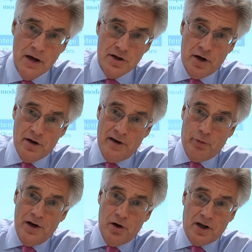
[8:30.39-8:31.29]
So that if
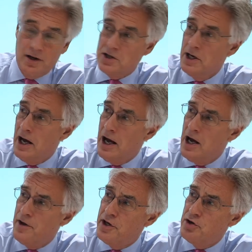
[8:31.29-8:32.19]
we look at
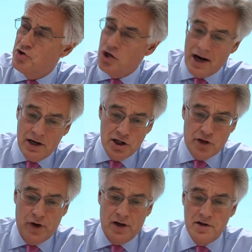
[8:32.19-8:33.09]
the Chinese
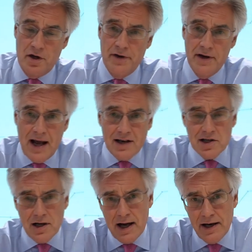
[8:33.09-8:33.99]
figures on the next
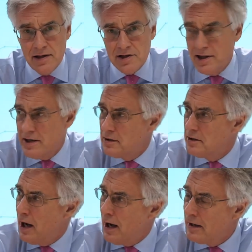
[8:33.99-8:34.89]
slide, slide
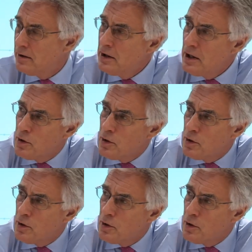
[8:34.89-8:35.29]
9,